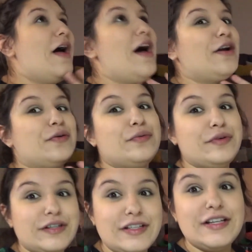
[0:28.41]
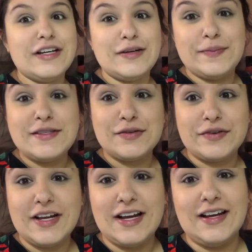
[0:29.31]
at a really good
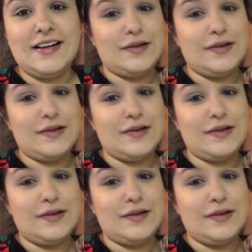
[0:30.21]
pizzeria.